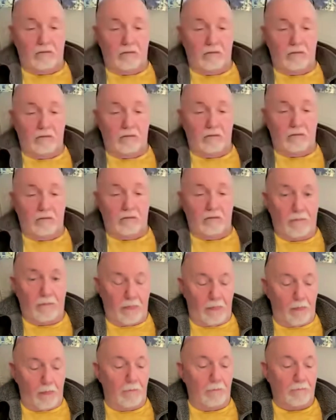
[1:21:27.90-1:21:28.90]
we'll have him in
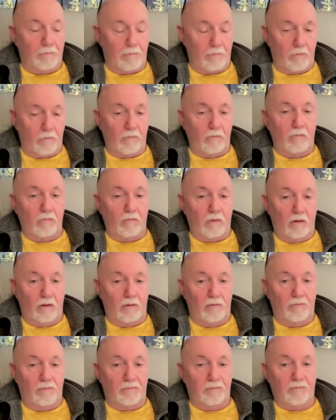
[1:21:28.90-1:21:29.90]
March when his book
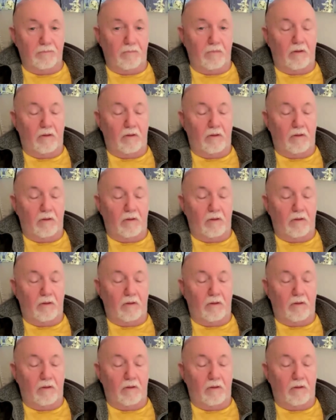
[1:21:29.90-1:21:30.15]
comes out.